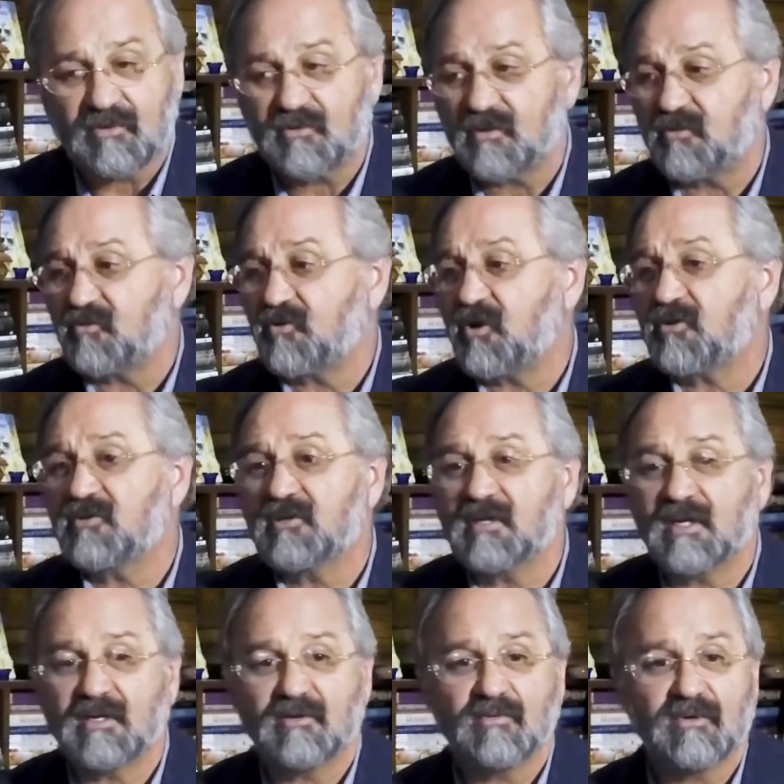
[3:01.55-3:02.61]
you what to do, your doctor
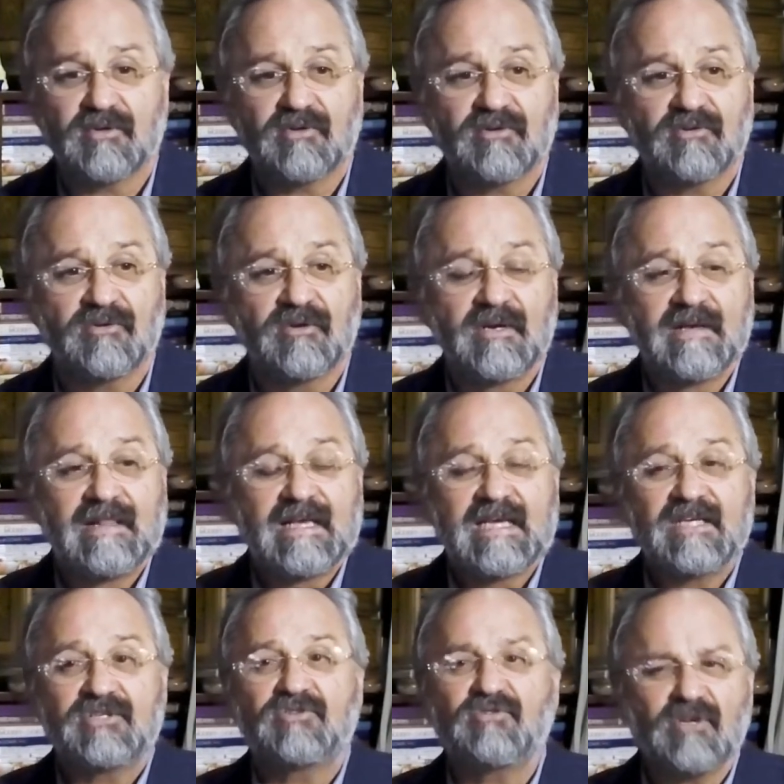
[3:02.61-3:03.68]
telling you what to do,
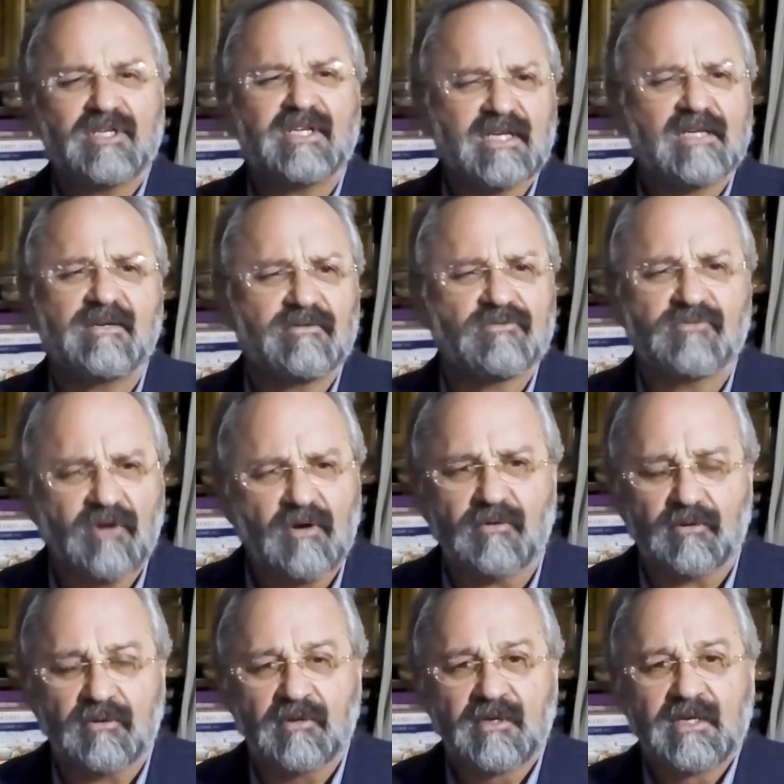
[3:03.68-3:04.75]
is you're not taking
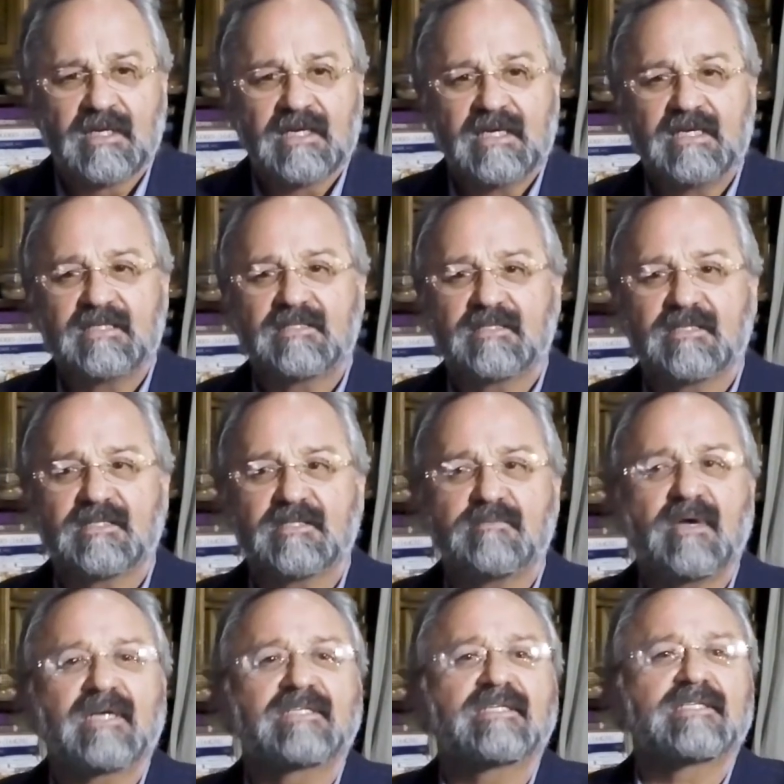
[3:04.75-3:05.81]
control.
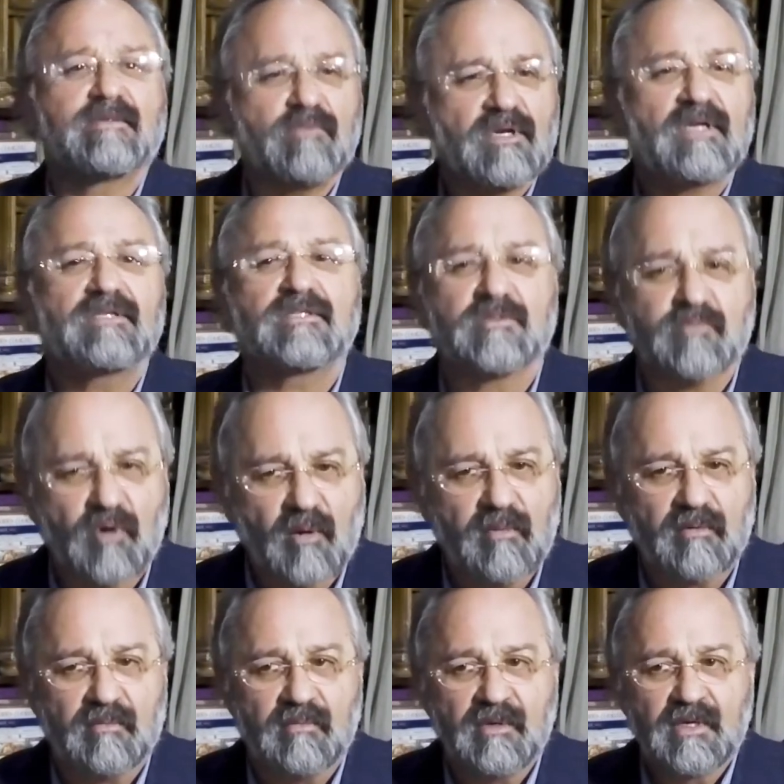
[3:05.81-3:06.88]
Makes it someone else's
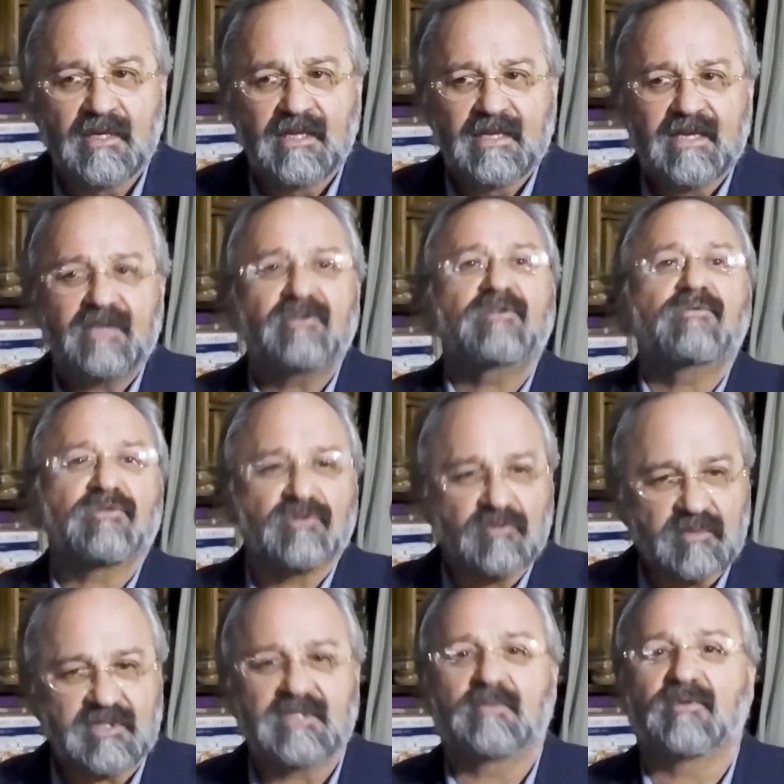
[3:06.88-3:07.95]
problem. And you don't want it
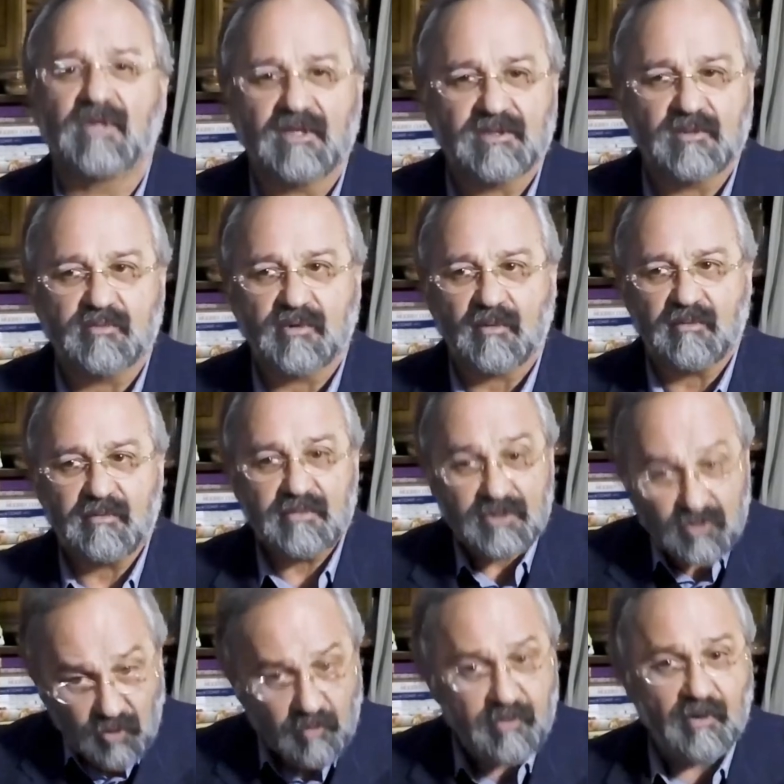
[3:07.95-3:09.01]
to be someone else's problem,
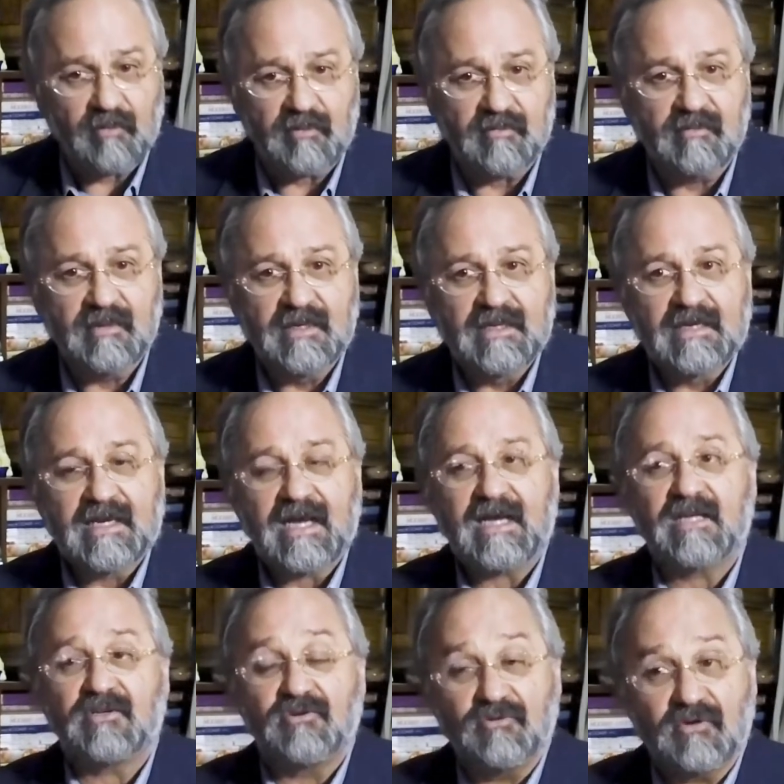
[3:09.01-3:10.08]
it's your problem.
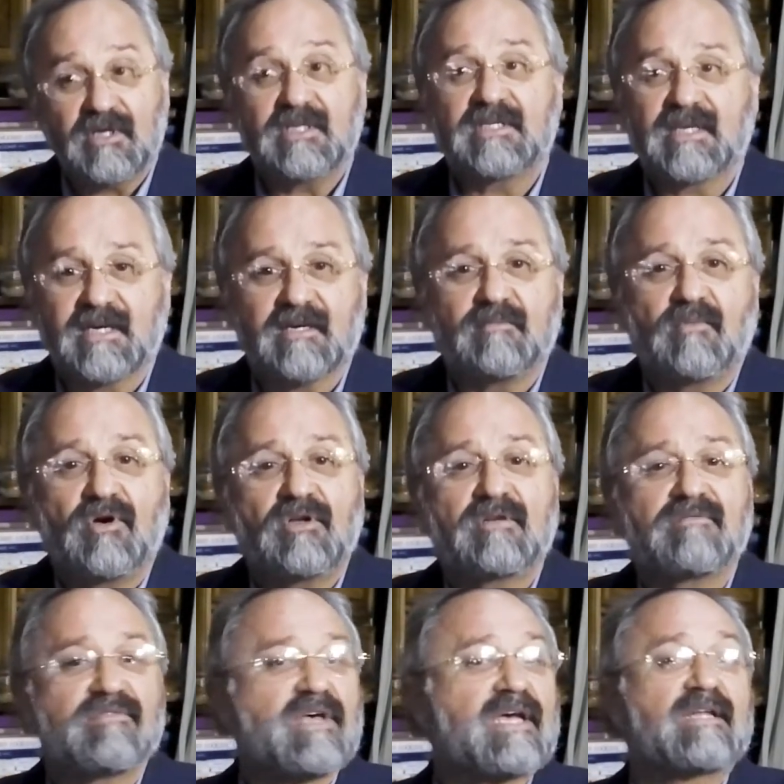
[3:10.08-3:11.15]
And you can take
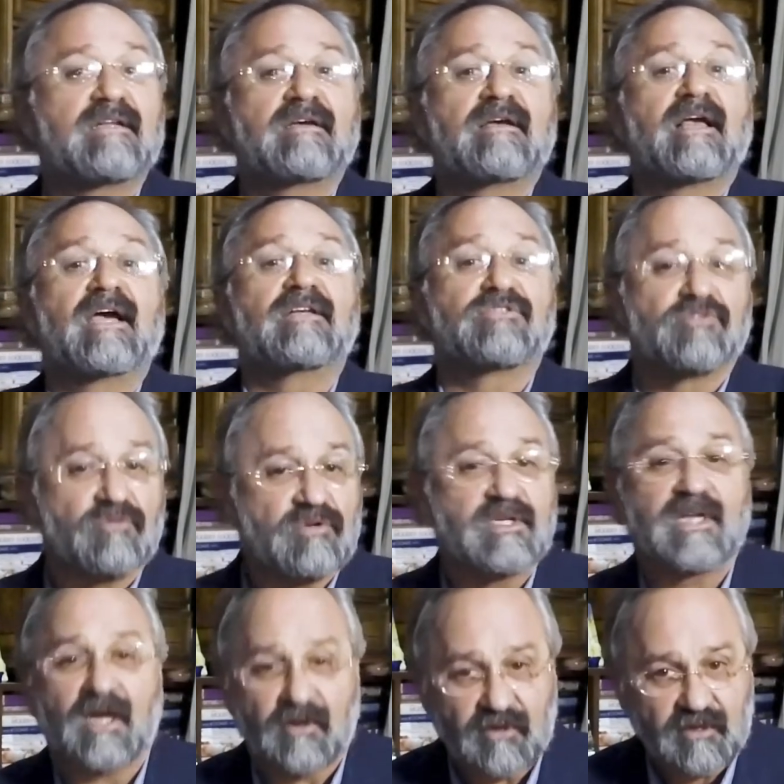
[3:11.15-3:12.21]
command of that and sort
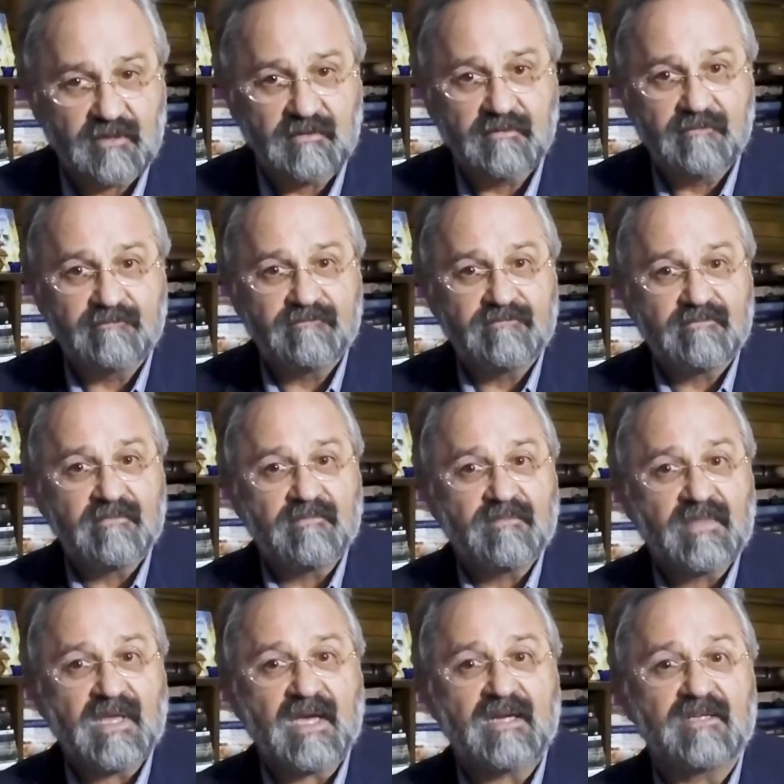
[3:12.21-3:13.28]
it out.
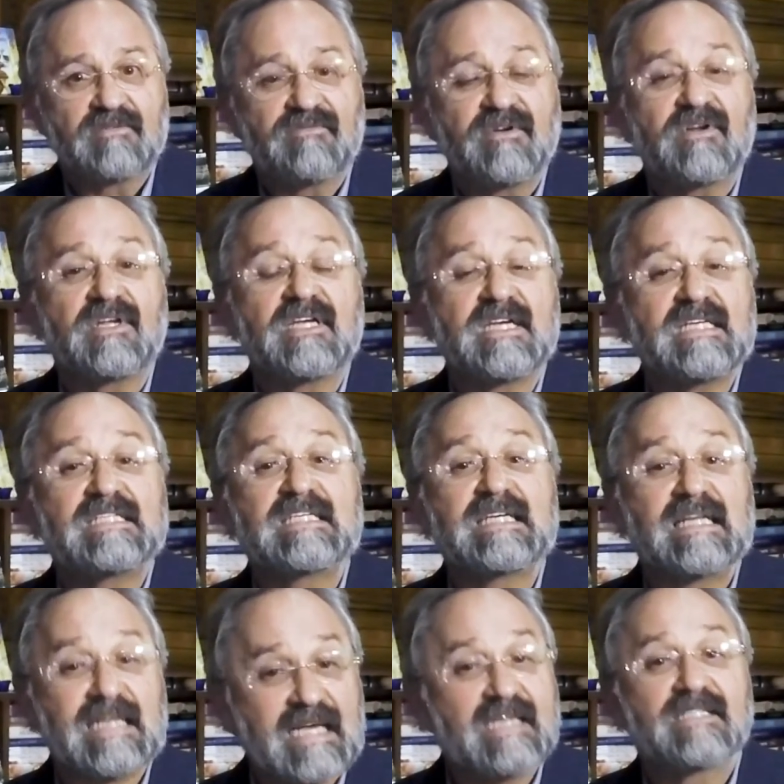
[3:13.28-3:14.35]
And it's very
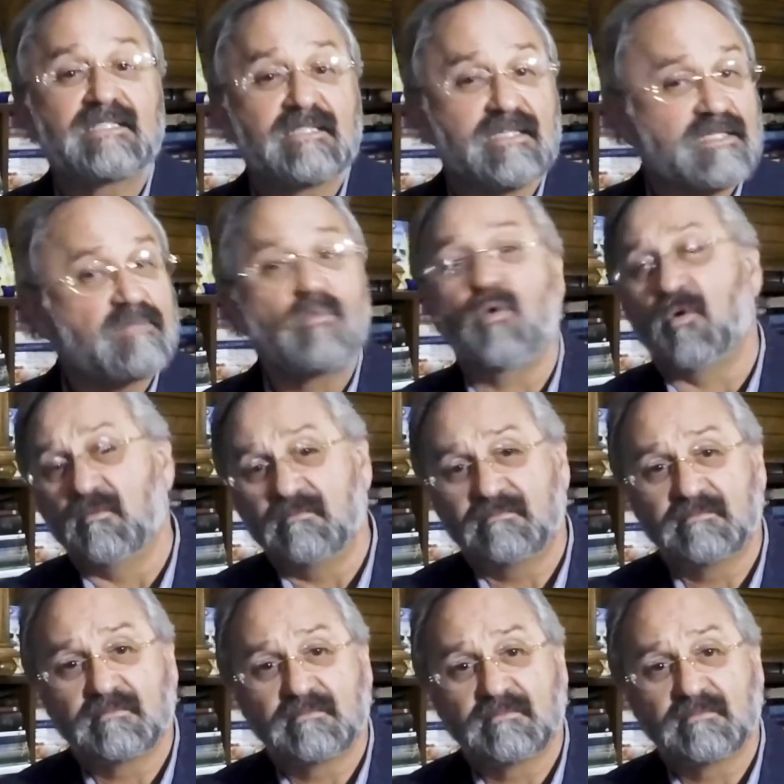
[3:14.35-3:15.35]
easy. Less is more.